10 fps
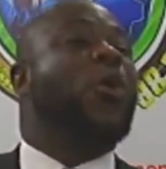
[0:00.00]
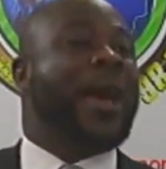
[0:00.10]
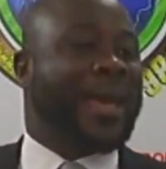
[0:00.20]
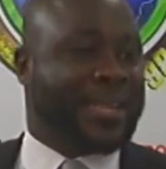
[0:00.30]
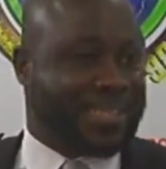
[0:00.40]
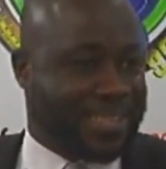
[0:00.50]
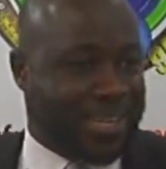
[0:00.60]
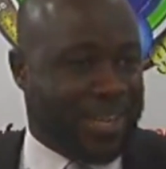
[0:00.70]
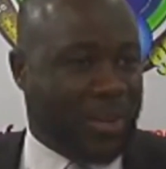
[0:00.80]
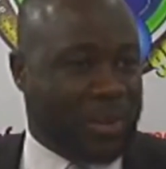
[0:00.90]
go ahead.
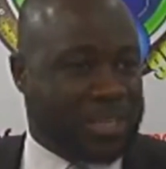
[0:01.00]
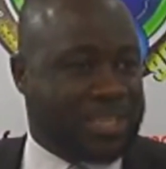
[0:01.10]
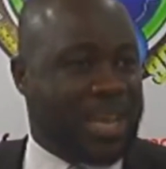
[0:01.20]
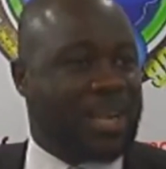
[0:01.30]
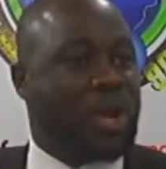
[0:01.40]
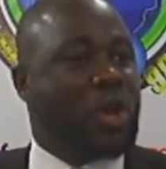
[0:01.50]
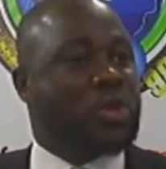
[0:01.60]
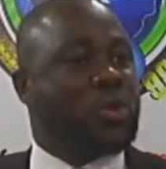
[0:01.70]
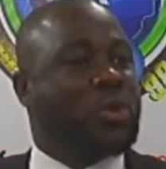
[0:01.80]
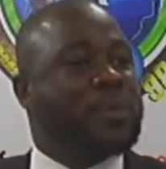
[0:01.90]
You understand?
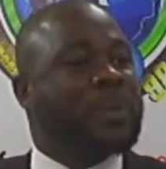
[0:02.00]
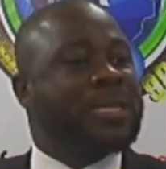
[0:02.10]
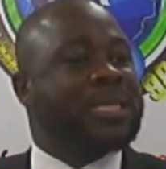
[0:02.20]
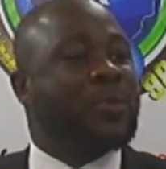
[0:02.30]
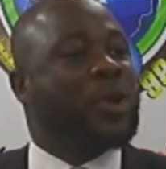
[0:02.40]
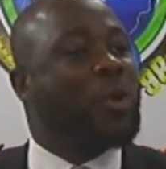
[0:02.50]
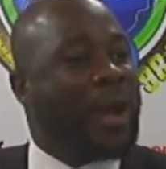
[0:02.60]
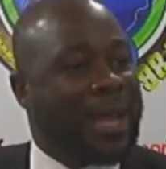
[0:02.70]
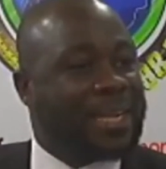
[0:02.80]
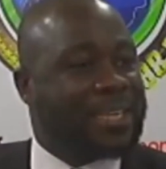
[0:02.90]
So those ministers they will go
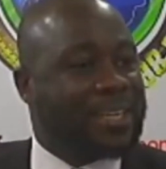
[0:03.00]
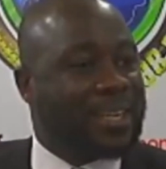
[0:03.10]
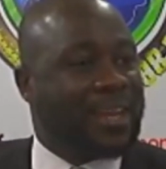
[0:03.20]
ahead.